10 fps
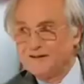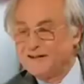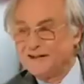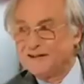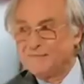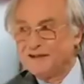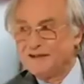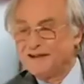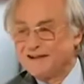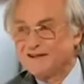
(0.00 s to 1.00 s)
about that. I
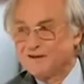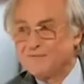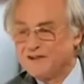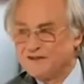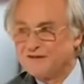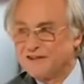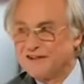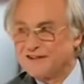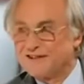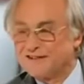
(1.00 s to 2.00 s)
mean, that's got to be a good
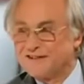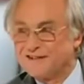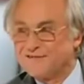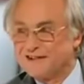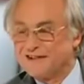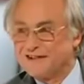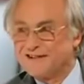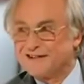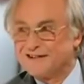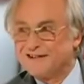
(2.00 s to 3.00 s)
thing, hasn't it? It really
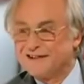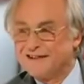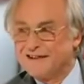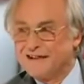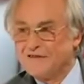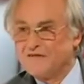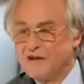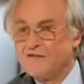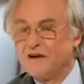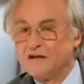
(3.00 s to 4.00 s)
has. Certainly. If,
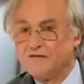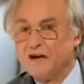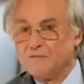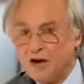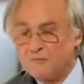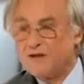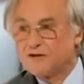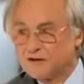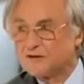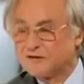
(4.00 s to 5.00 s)
if I, if I'm
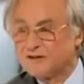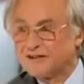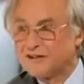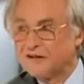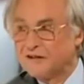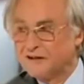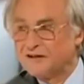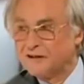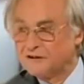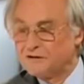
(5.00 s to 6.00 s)
arming children to go and,
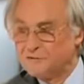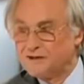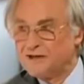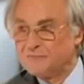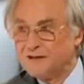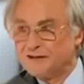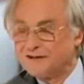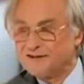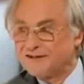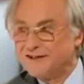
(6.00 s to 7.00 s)
and argue with their
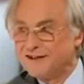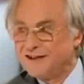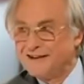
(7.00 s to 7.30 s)
parents,